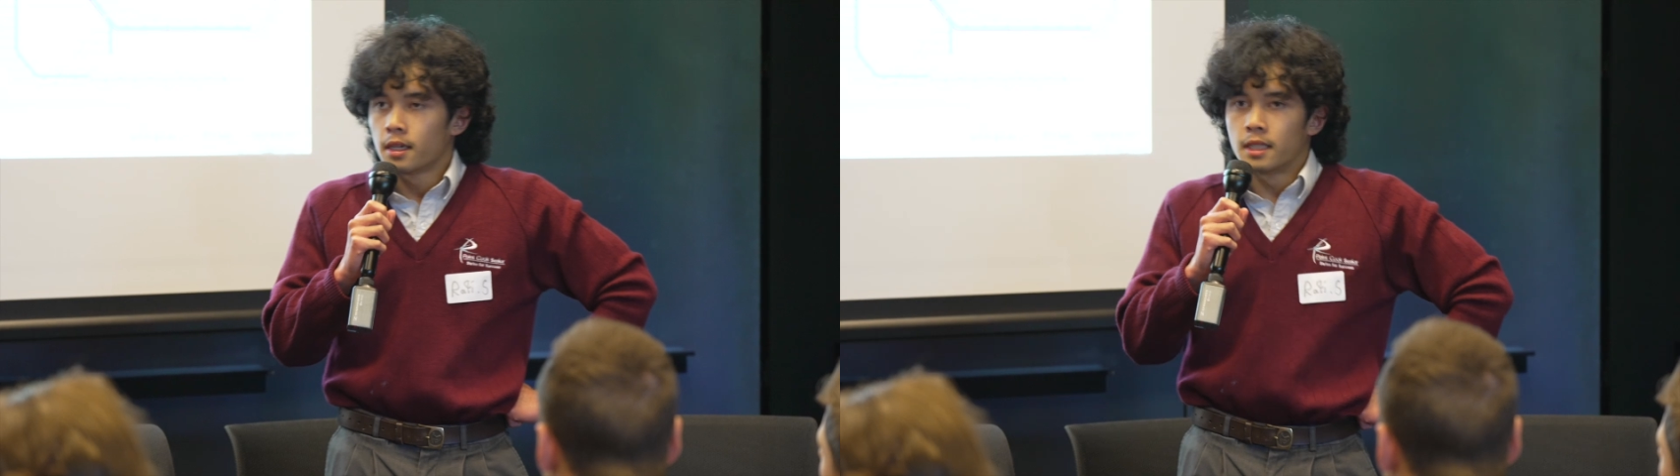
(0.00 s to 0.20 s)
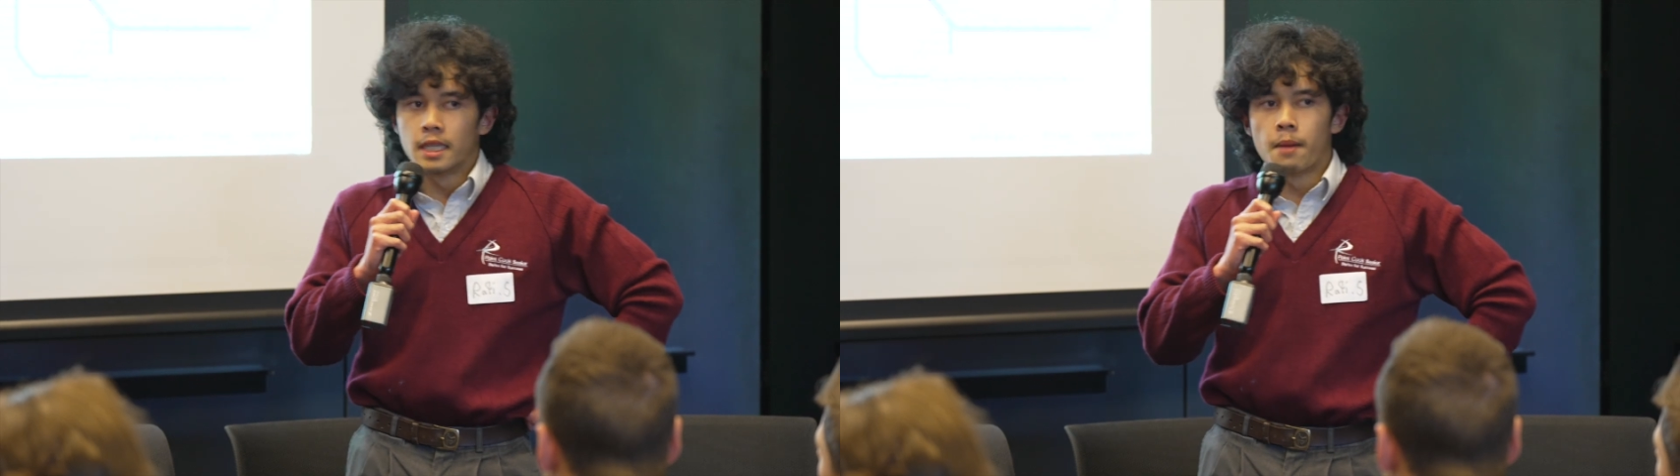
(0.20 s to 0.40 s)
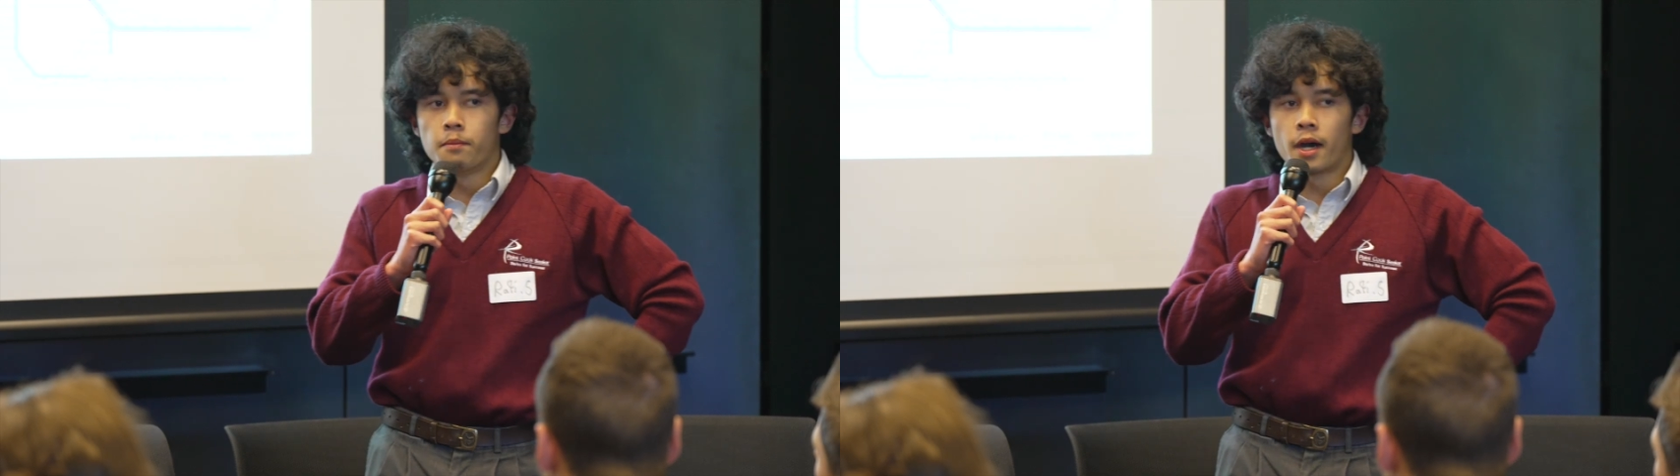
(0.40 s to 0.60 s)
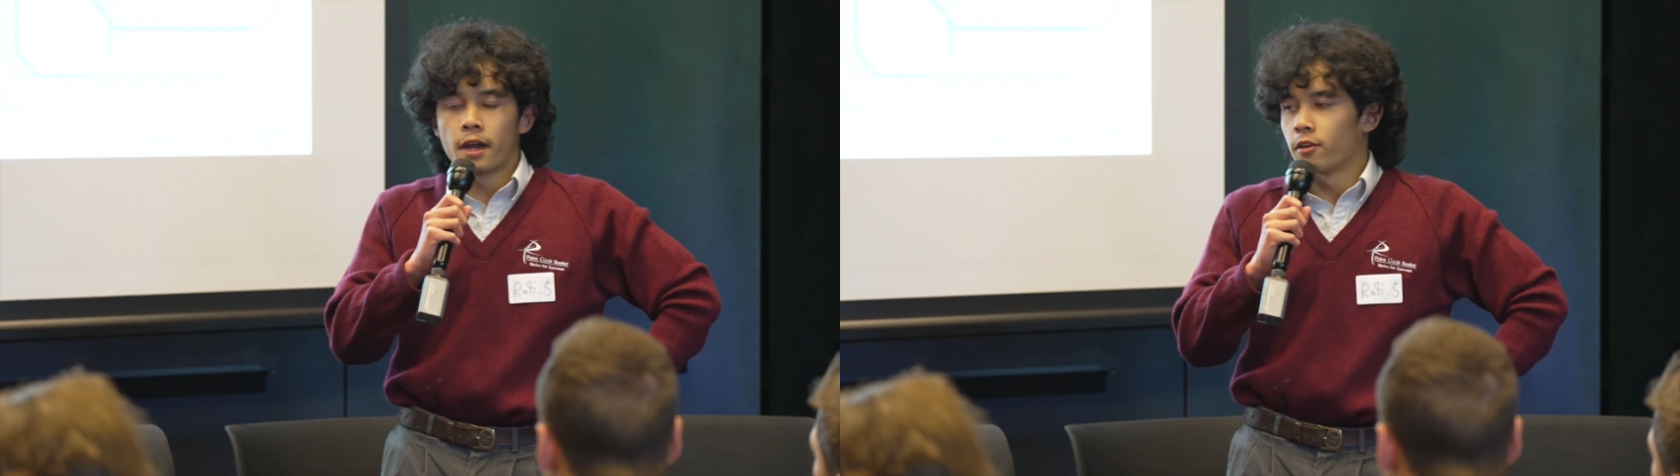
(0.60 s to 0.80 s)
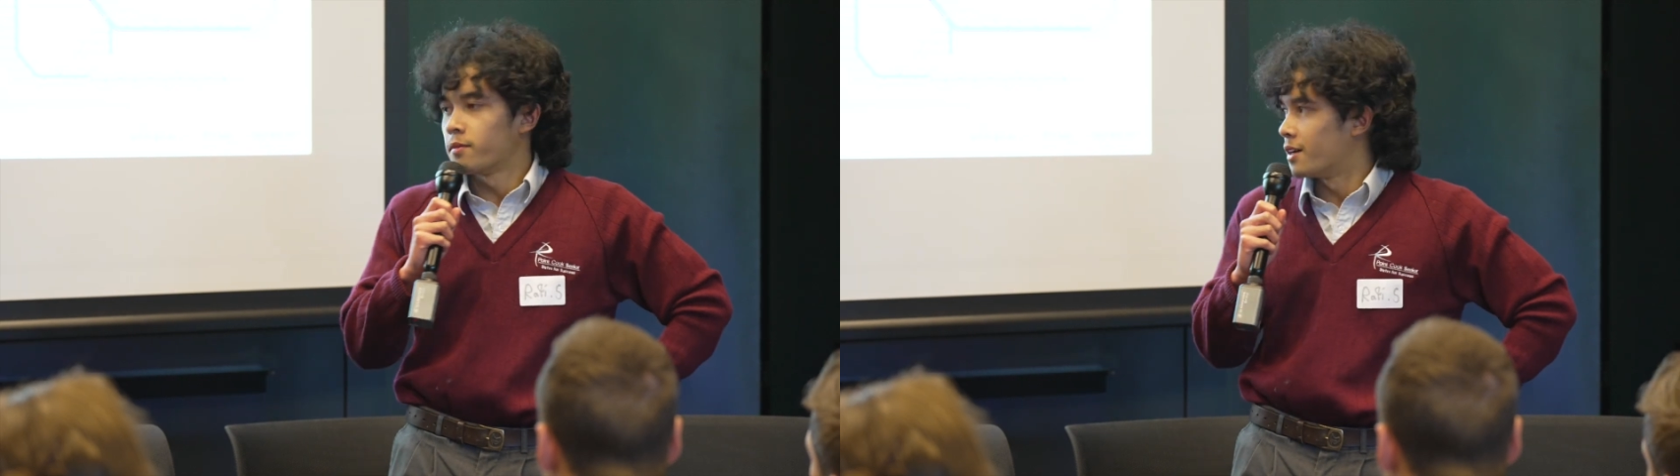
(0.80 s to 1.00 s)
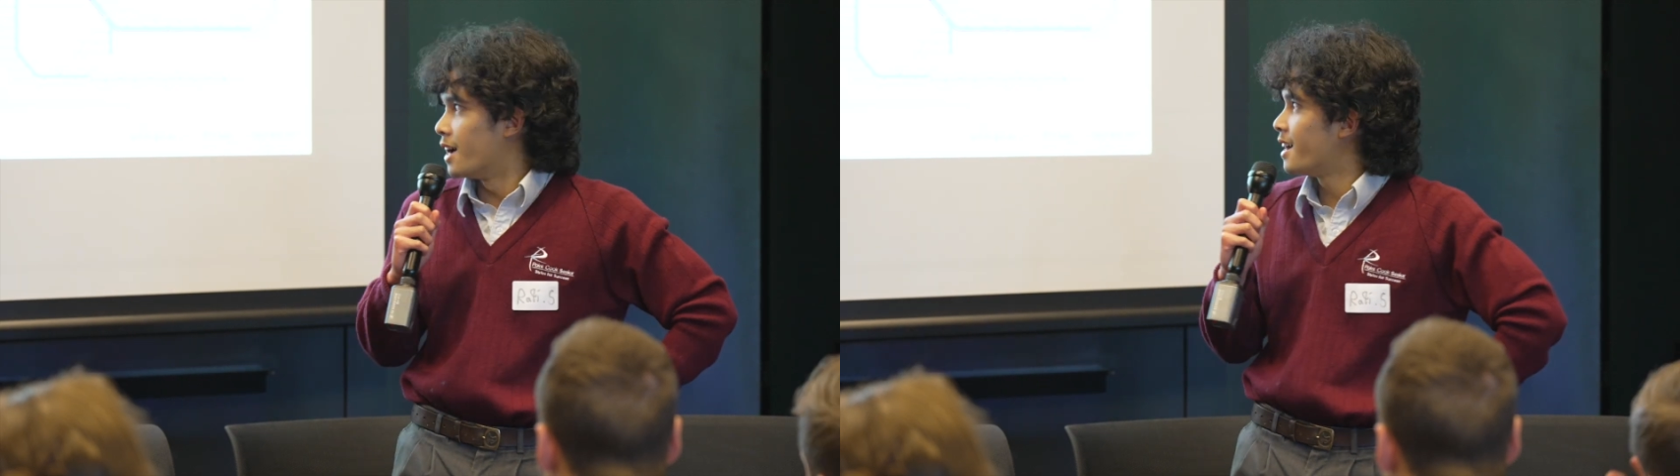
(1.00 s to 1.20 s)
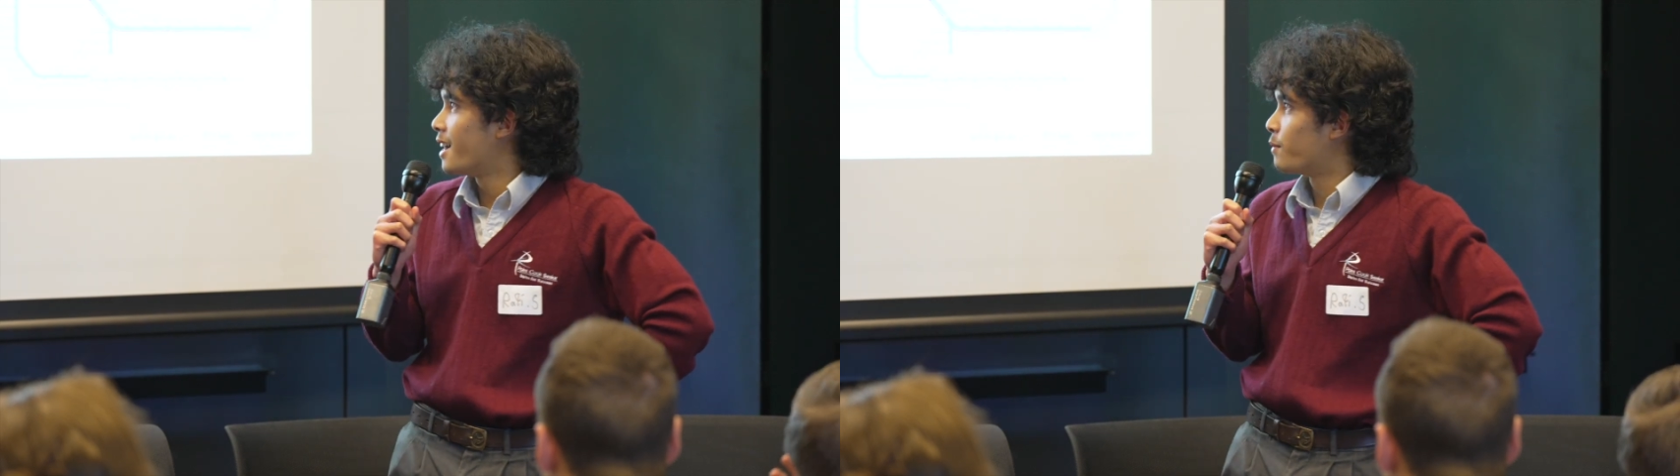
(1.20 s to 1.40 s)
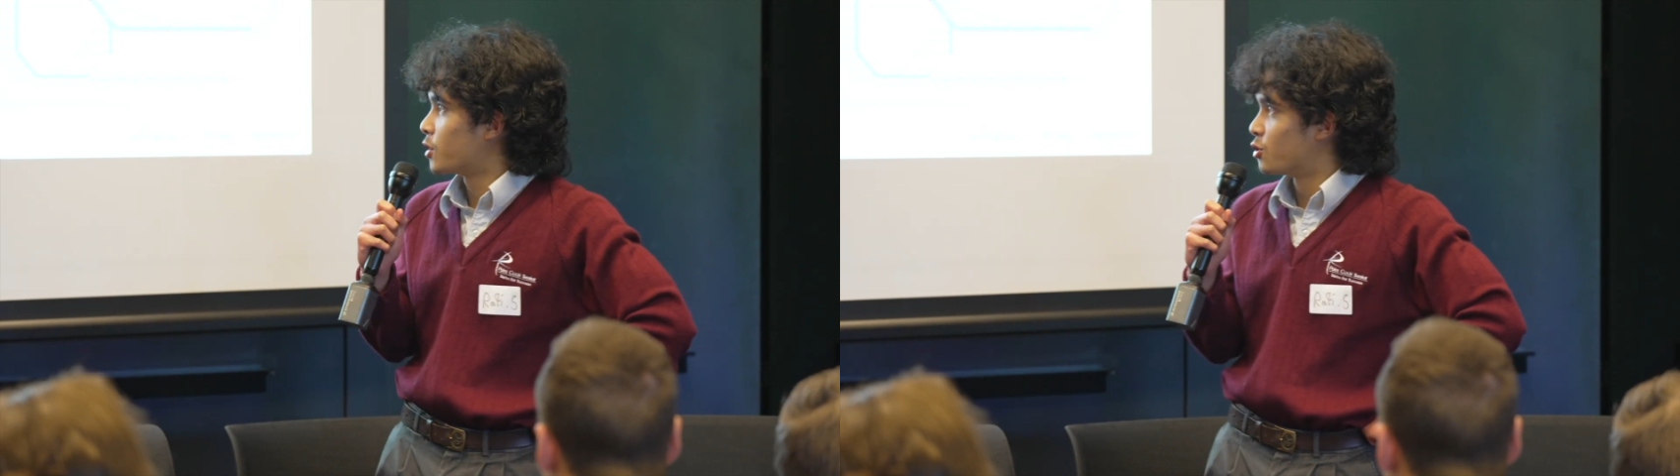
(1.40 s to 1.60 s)
the Empire, but
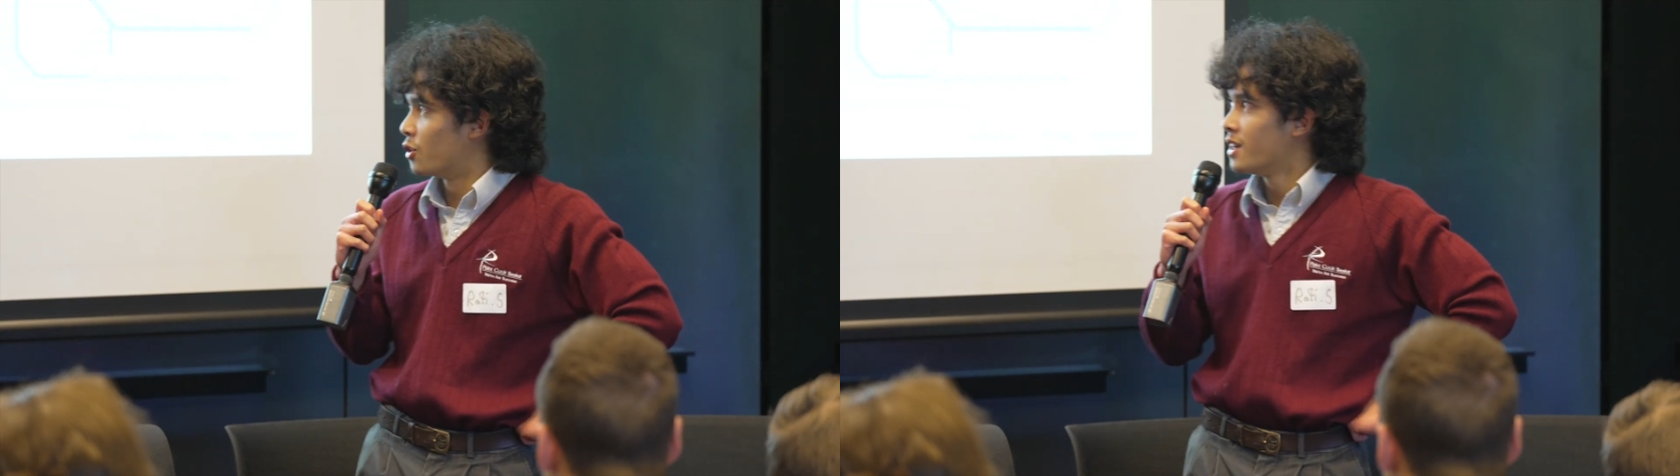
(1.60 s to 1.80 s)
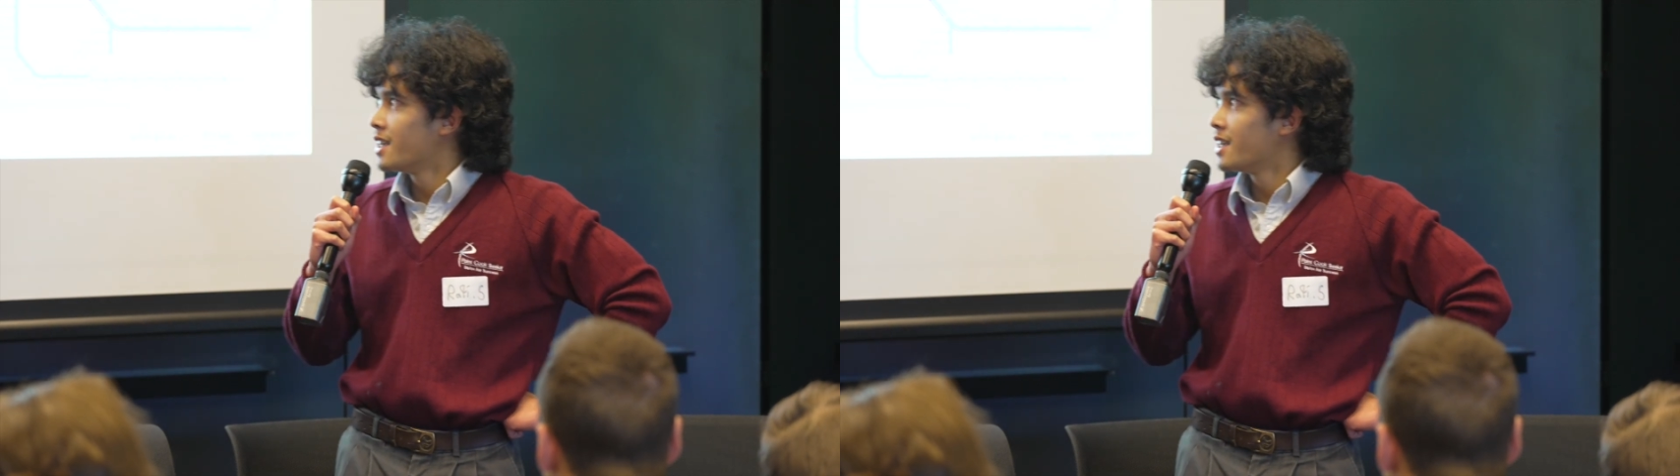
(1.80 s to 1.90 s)
I'm not sure.